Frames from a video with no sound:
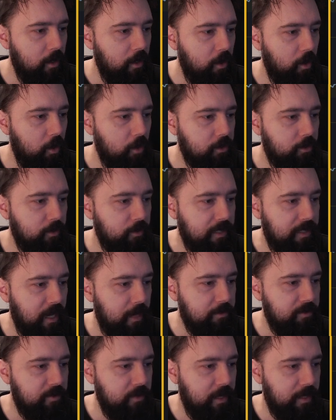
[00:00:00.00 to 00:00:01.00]
all three
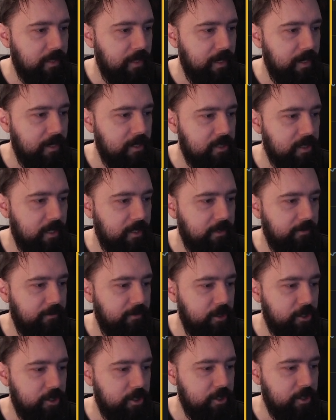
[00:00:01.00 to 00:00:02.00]
times we had RSI
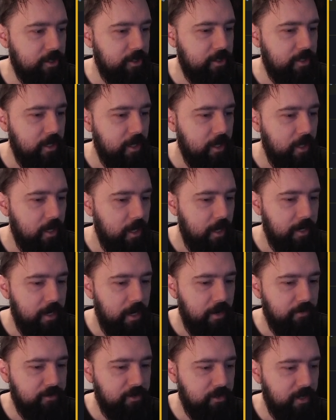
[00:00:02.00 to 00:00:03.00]
divergence and
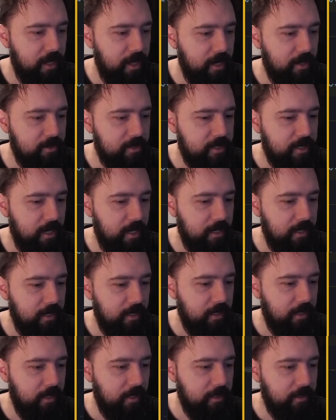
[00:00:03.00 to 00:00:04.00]
after RSI
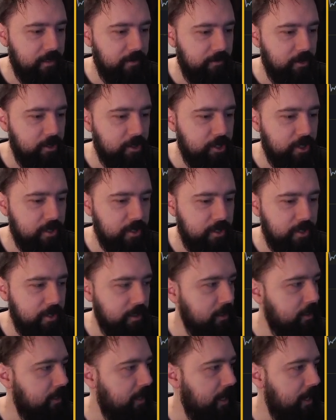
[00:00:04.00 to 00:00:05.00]
uh, divergence
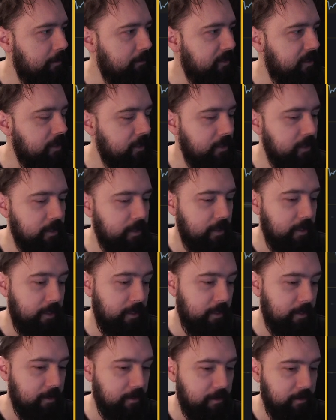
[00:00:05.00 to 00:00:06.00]
came
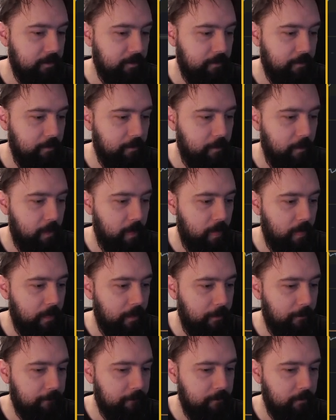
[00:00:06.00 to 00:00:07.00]
the
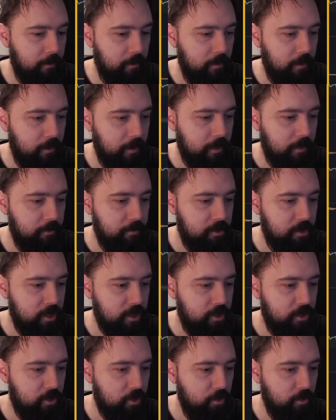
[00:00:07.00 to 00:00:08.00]
let me
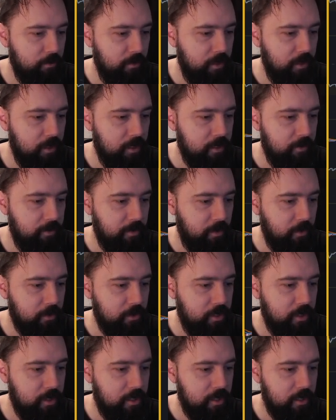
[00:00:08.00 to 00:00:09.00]
just zoom in this
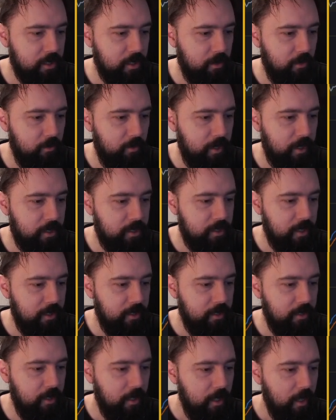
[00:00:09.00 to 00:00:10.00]
because this is uh, very
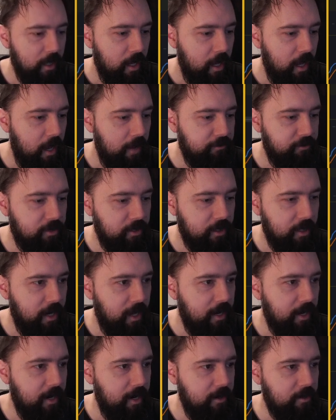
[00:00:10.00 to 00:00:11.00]
extended after
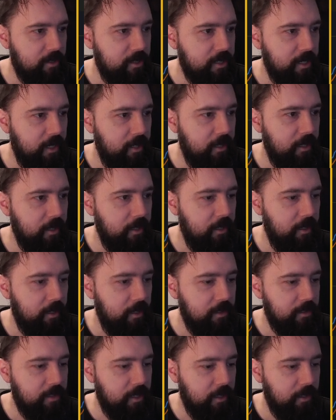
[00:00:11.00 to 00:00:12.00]
RSI,
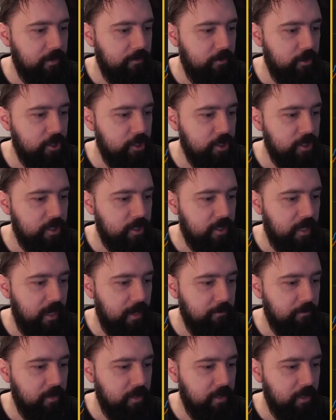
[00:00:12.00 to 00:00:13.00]
RSI uh, divergence
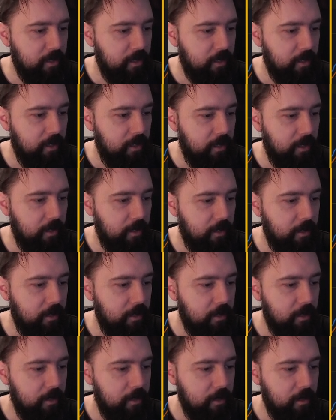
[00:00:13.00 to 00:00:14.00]
came the
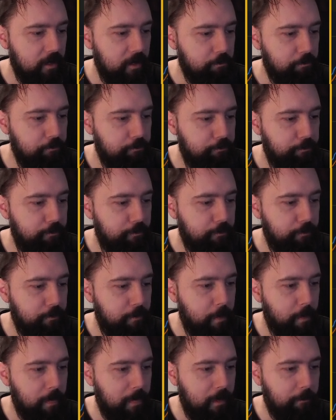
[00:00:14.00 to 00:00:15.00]

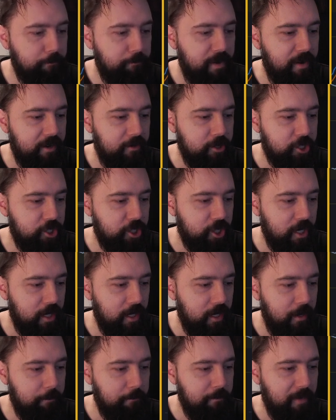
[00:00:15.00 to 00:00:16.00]
bearish
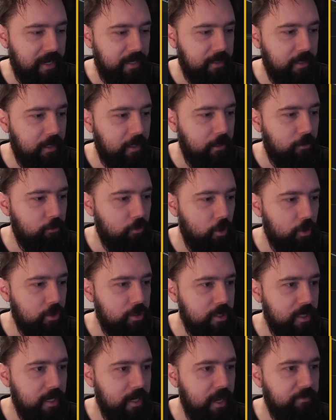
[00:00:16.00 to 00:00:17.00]
uh, MACD
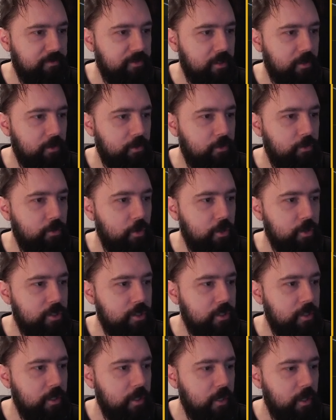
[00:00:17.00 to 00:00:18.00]
cross and after the
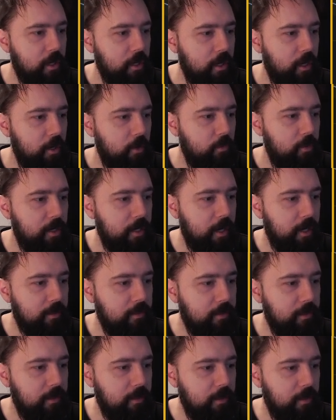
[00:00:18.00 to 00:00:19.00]
cross we
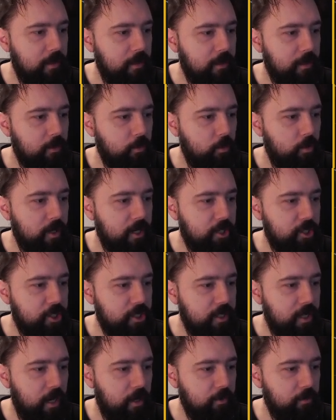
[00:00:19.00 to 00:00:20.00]
had the
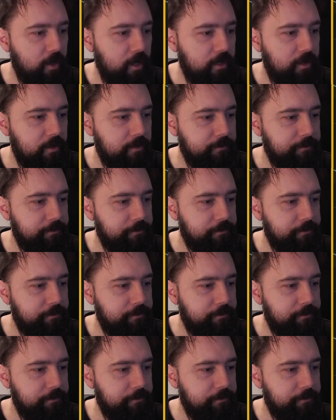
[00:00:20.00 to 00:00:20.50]
correction down right